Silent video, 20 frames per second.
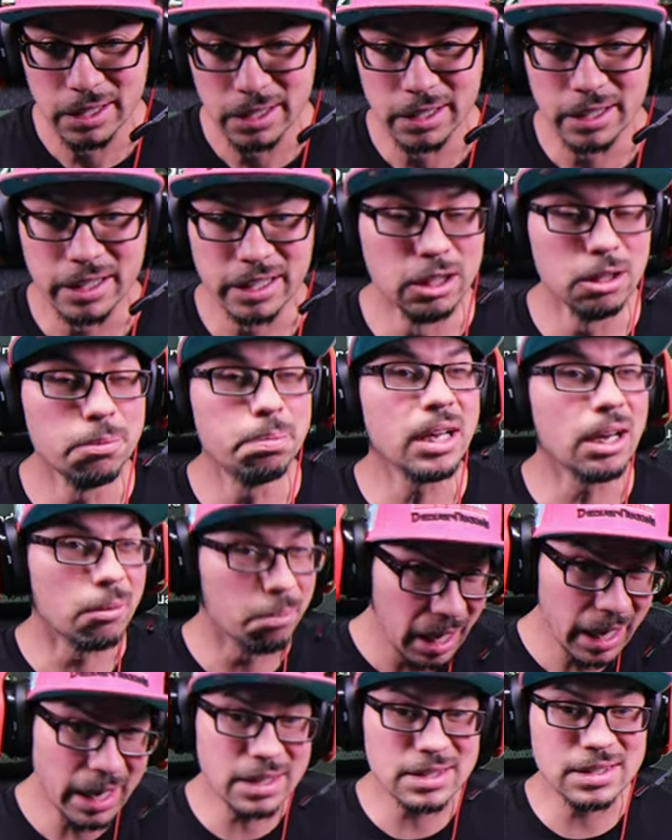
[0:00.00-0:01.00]
You'd be
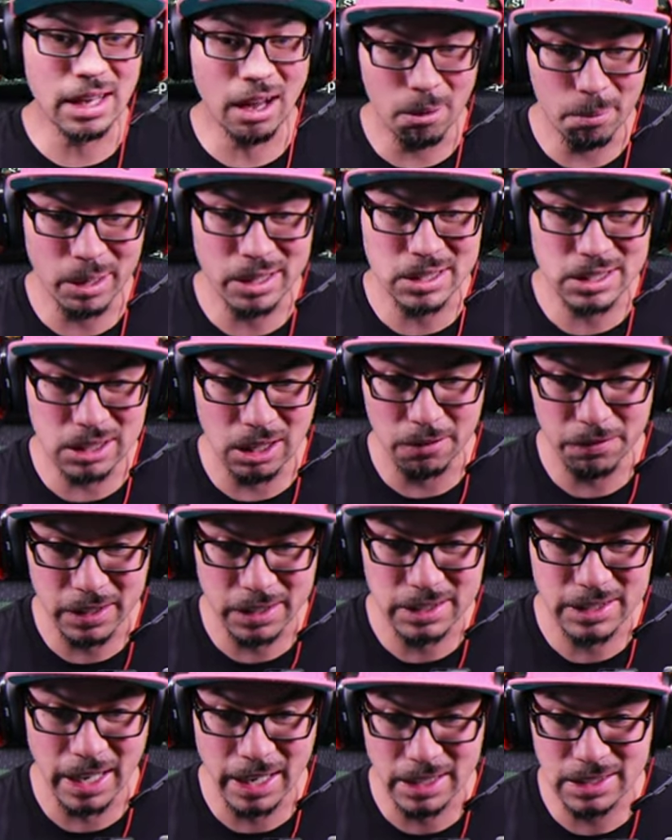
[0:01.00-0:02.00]
amazed how much stuff it
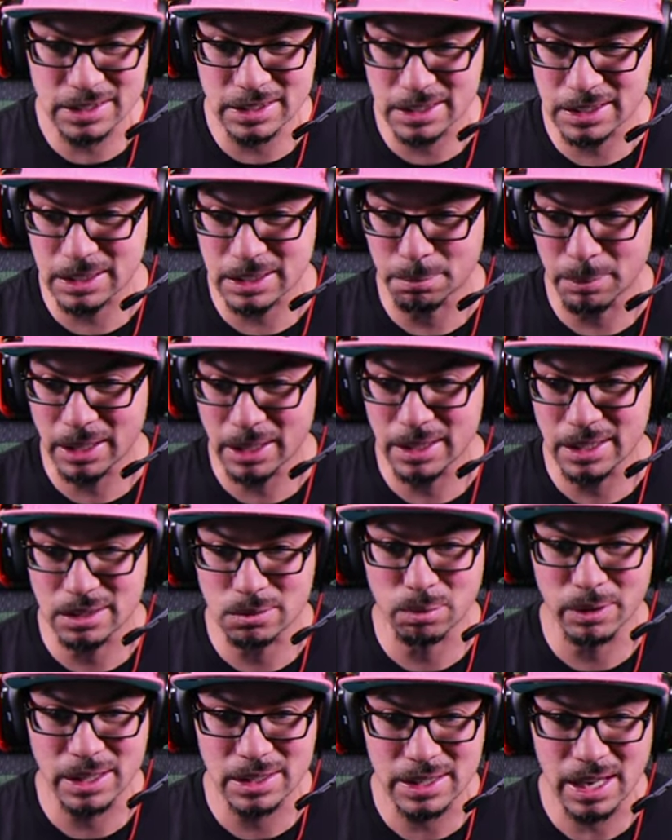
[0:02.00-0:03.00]
takes just to make these
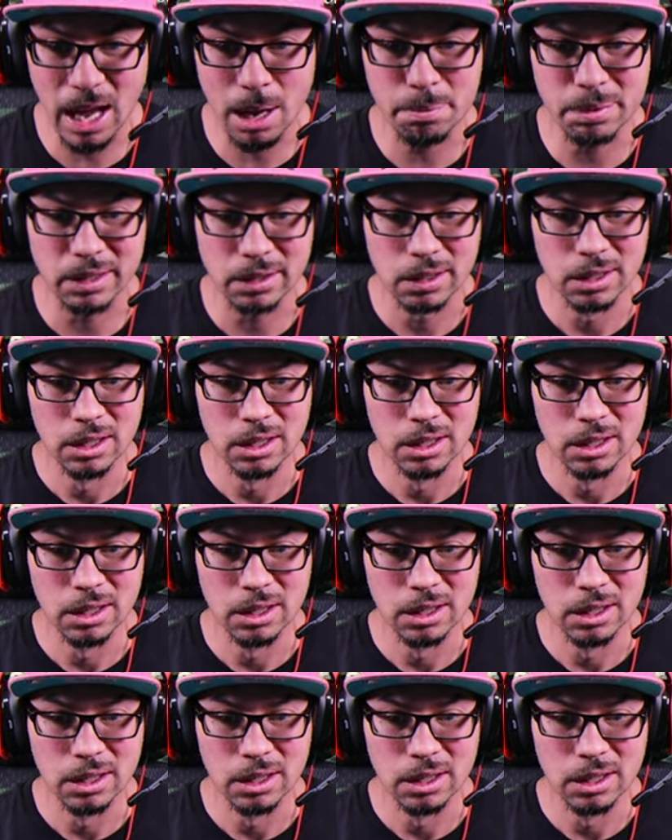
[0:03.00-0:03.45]
wins happen.